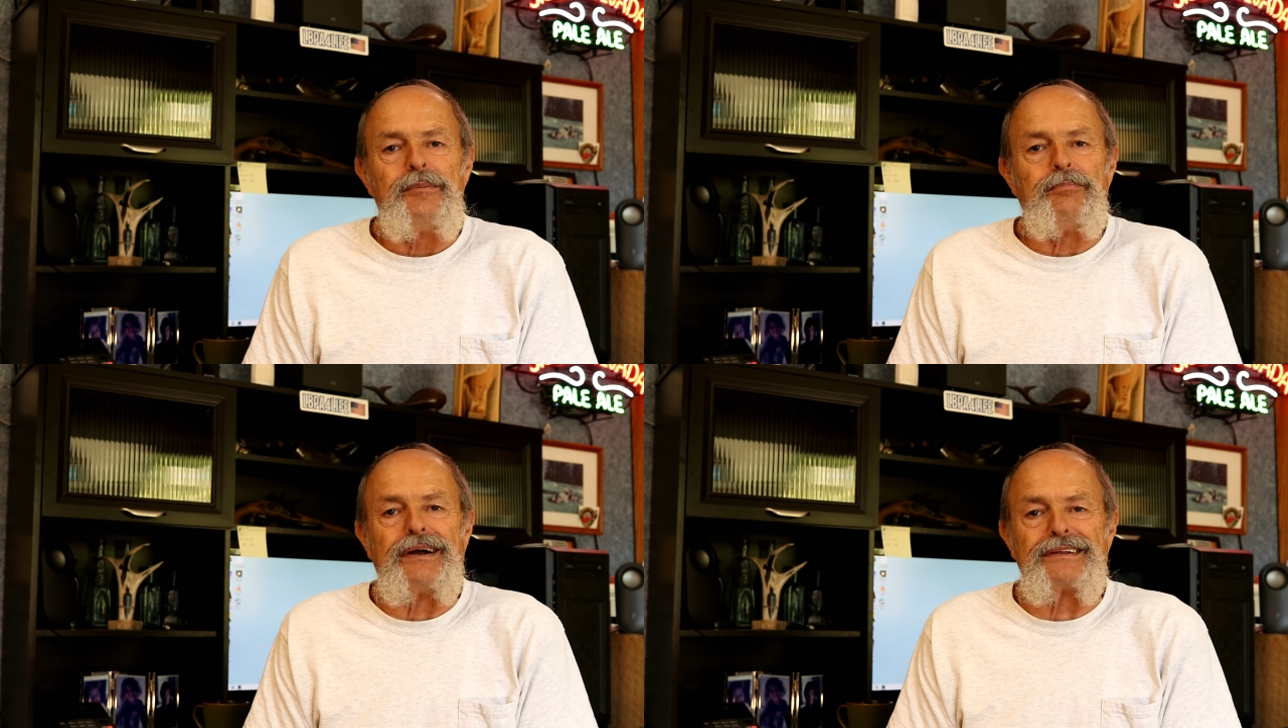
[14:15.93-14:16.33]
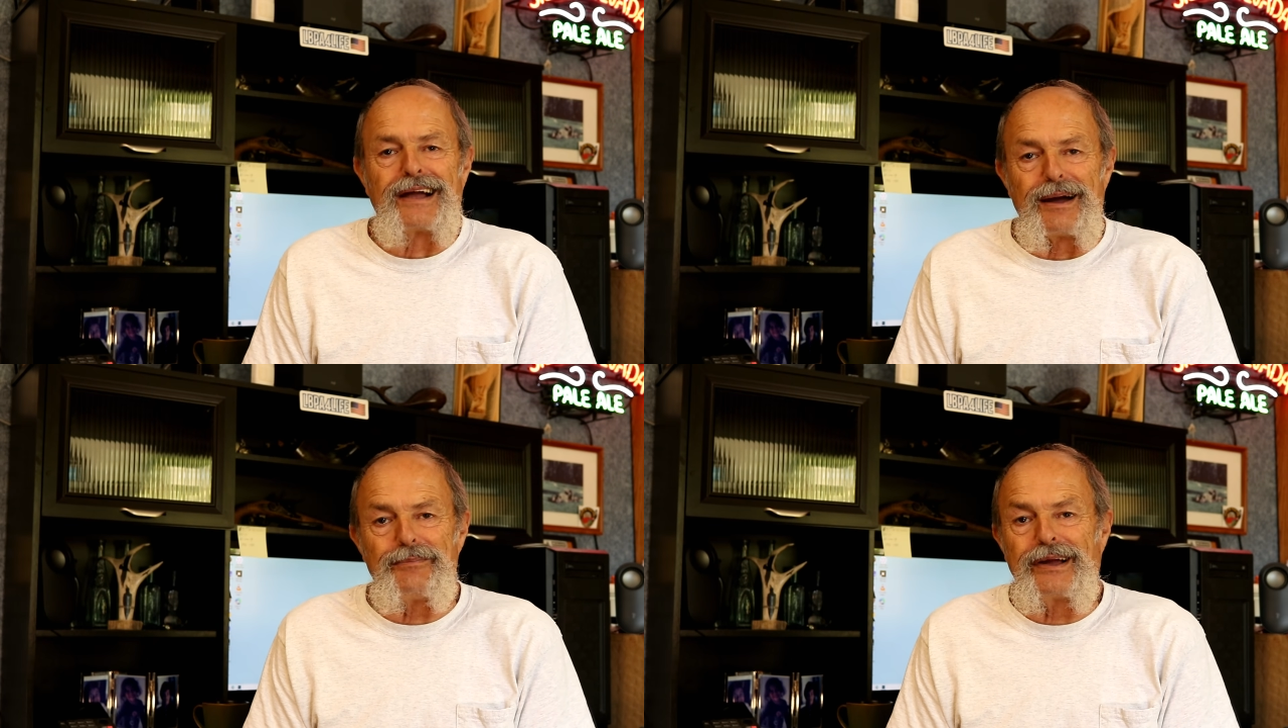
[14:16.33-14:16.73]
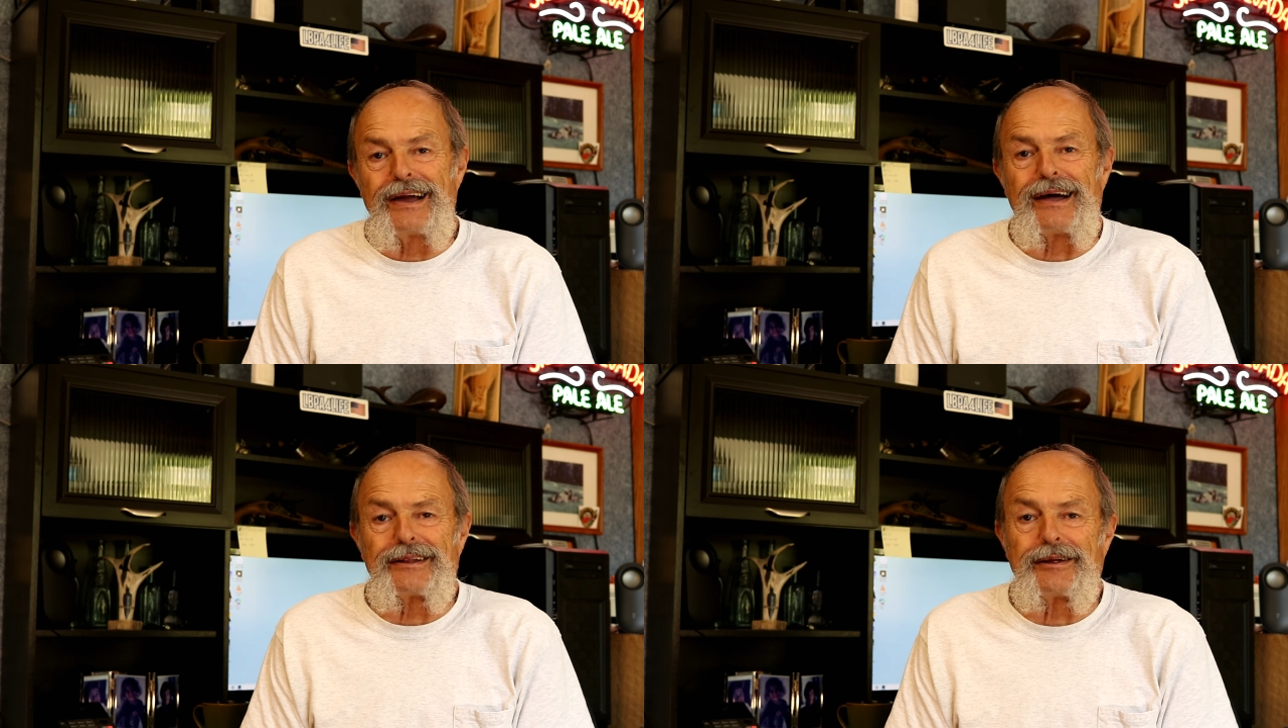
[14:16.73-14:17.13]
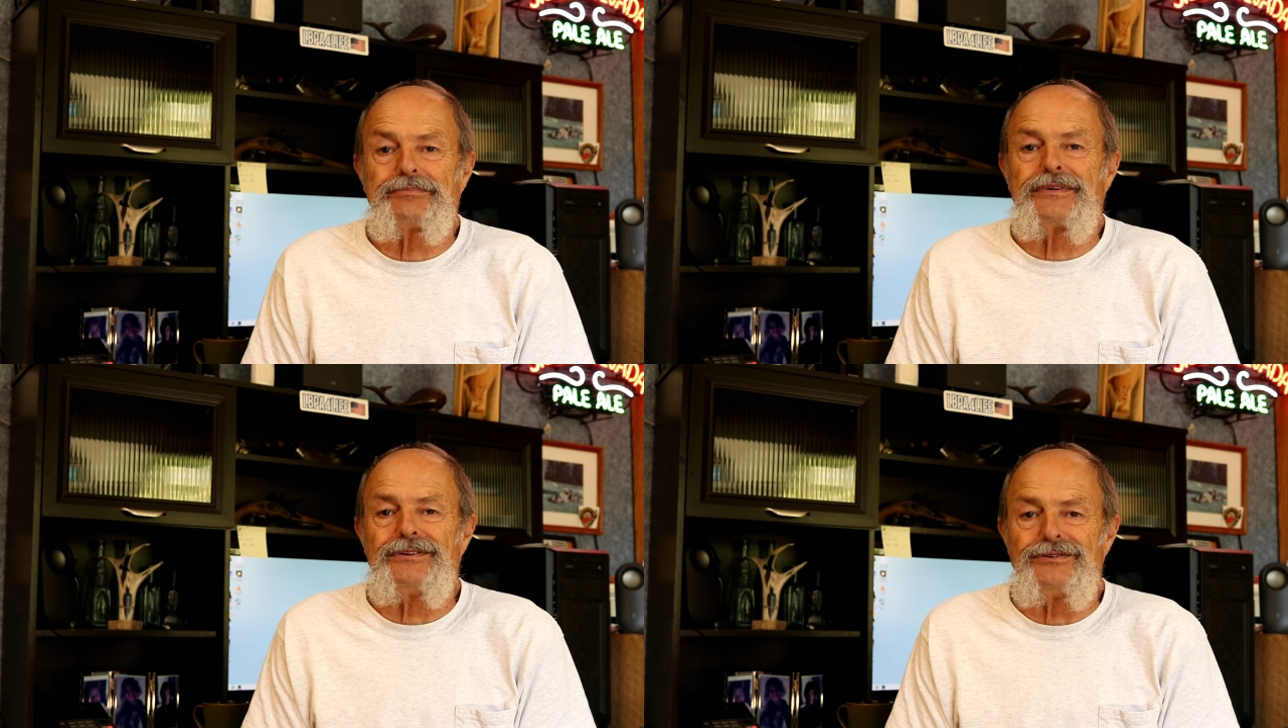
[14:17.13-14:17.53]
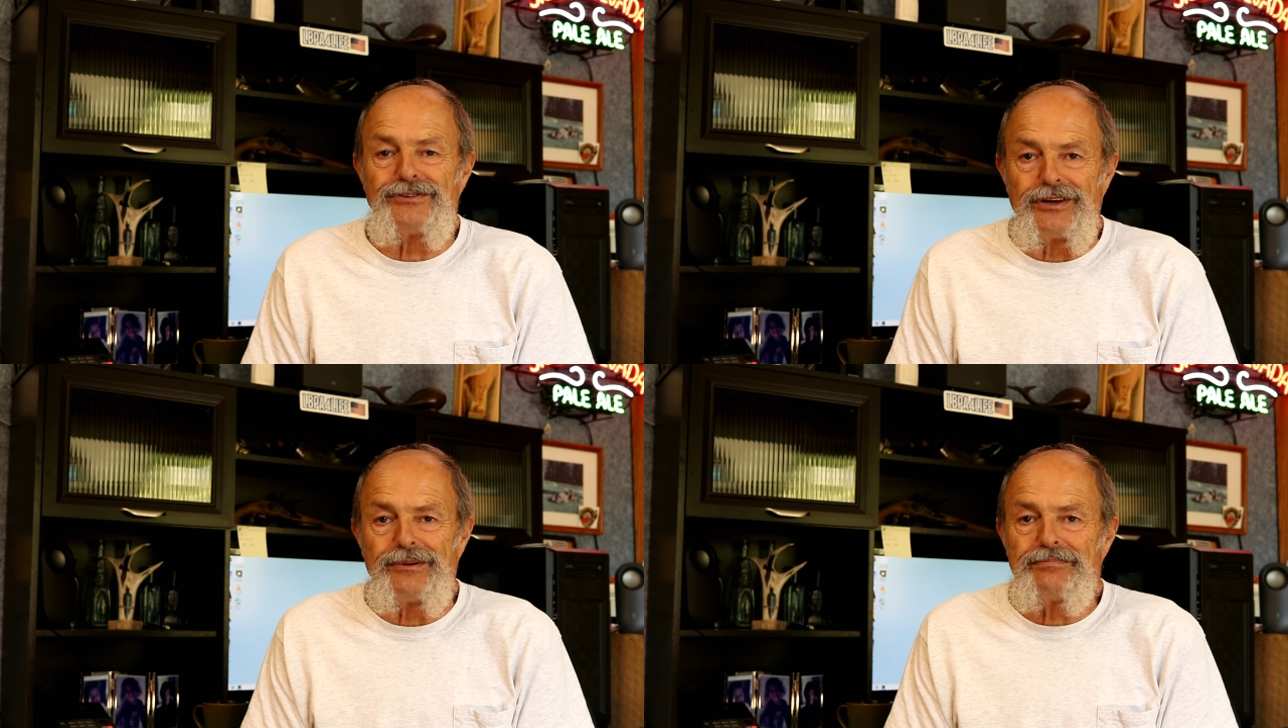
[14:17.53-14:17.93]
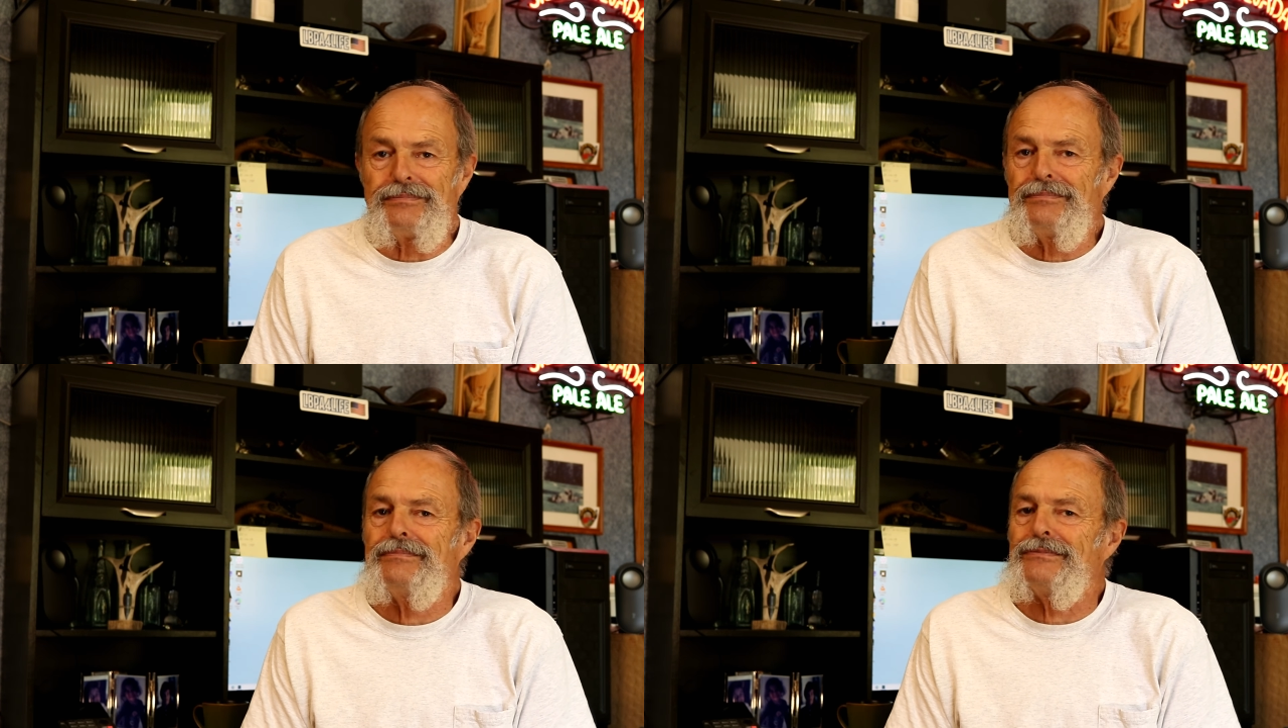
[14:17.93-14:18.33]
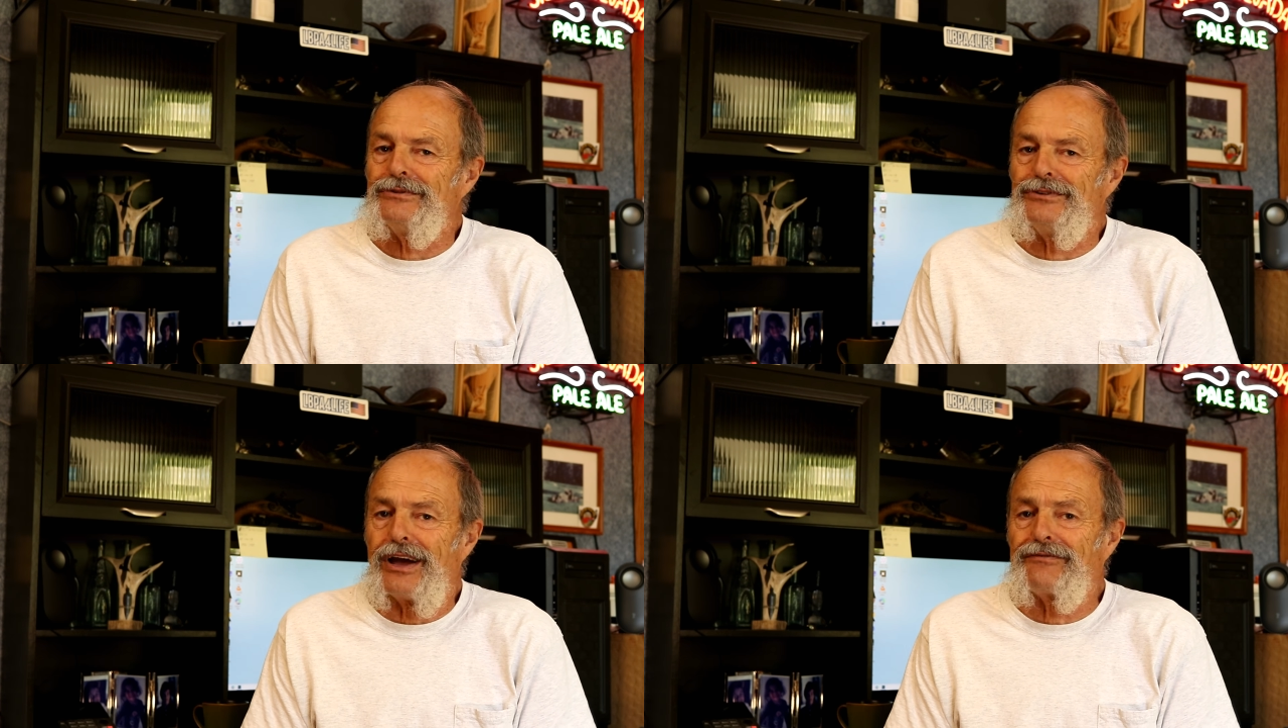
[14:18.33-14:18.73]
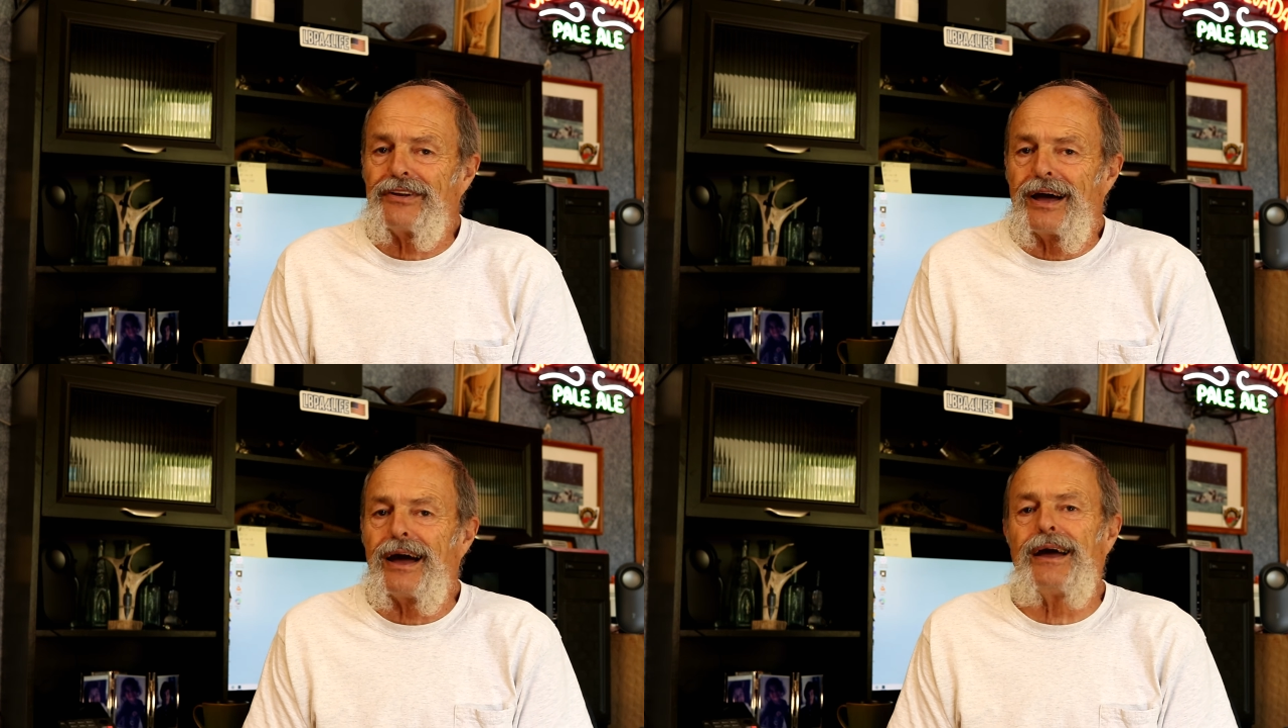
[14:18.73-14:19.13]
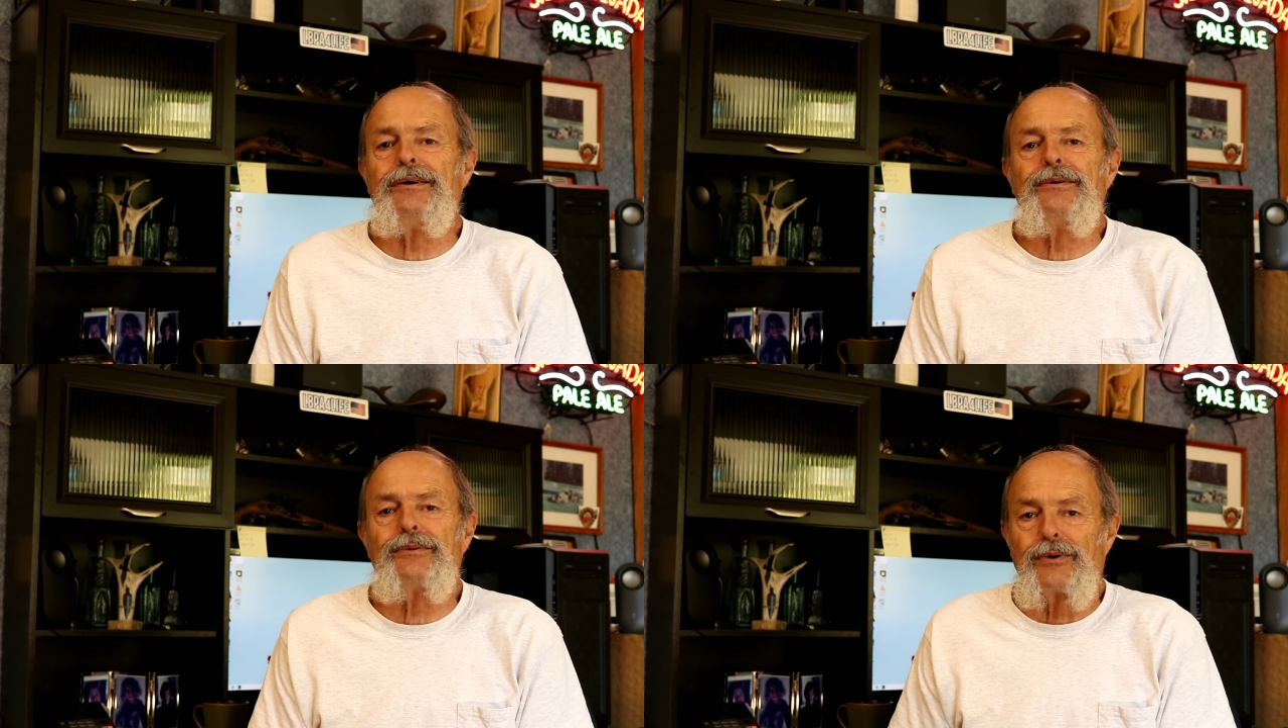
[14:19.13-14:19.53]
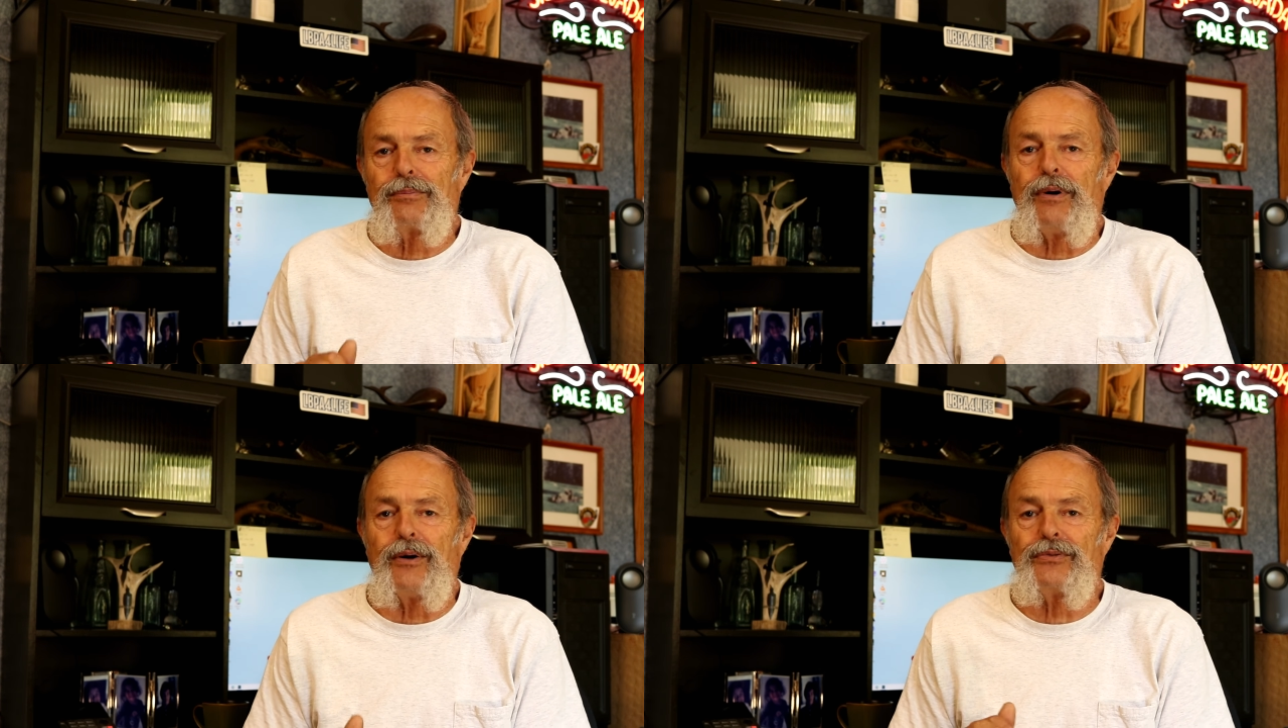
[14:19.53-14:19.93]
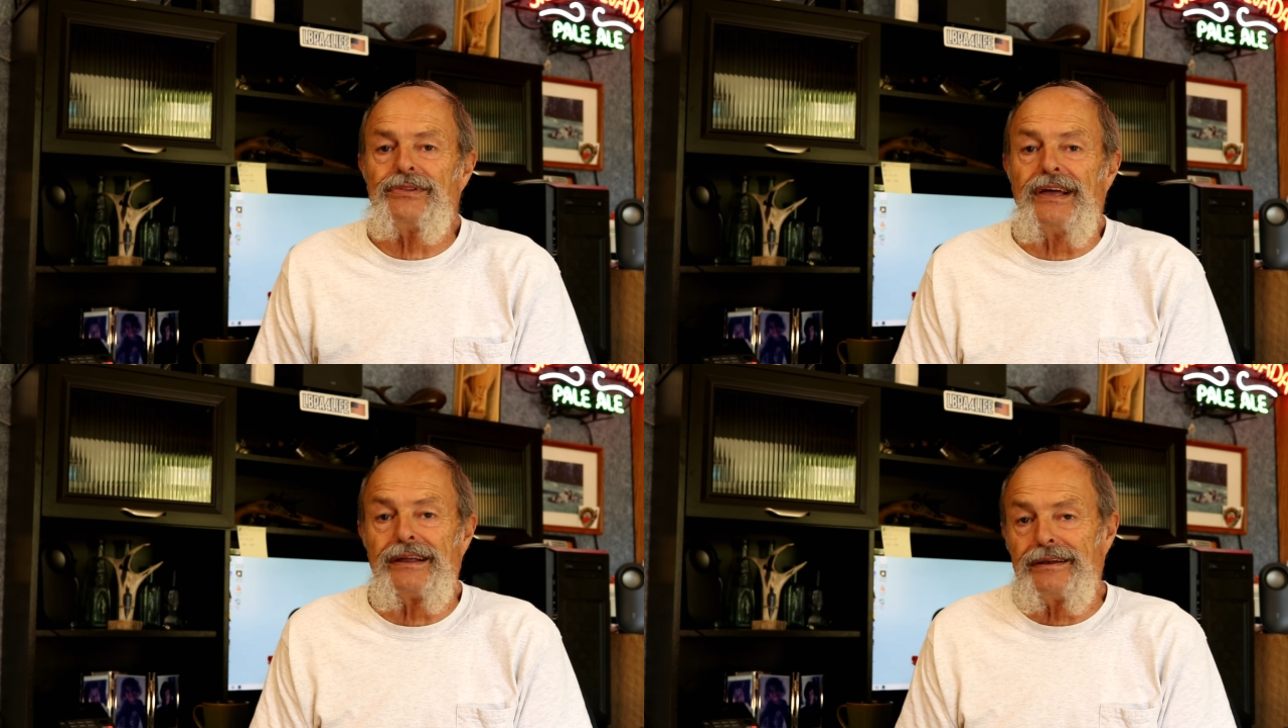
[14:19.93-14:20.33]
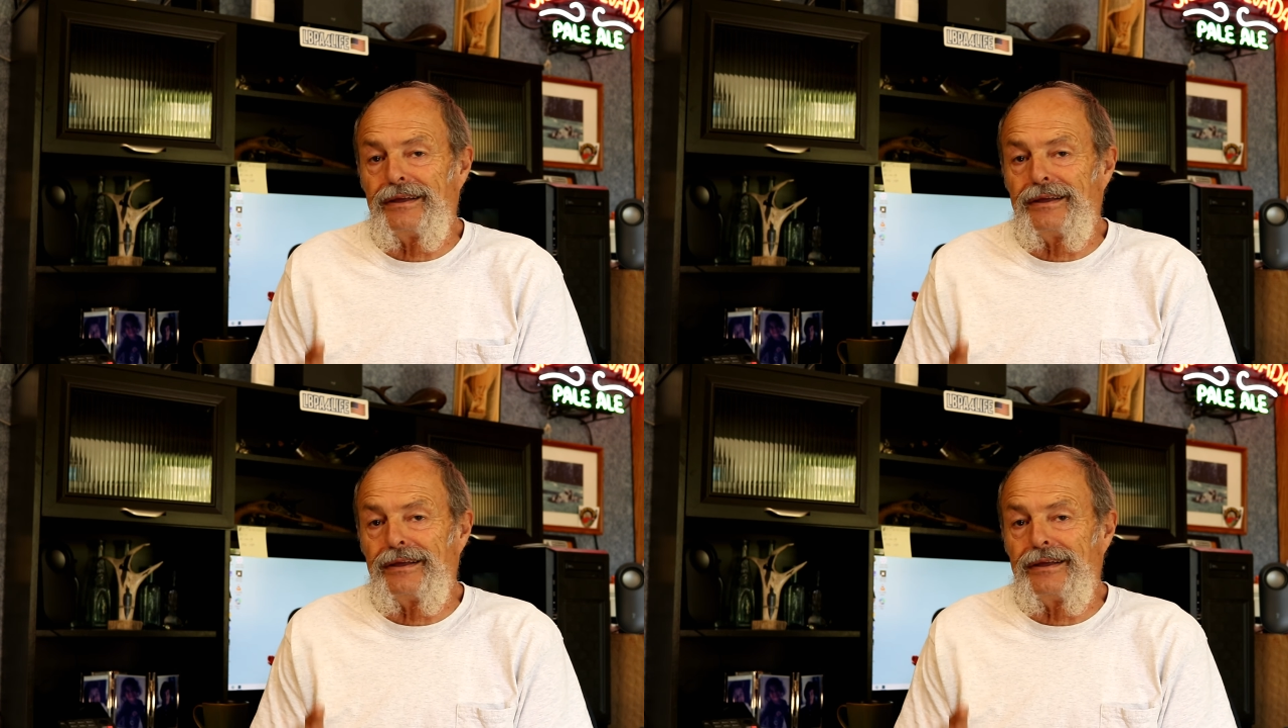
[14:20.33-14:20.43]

By the time we got up to the Jeep, Jeff and I were both dead.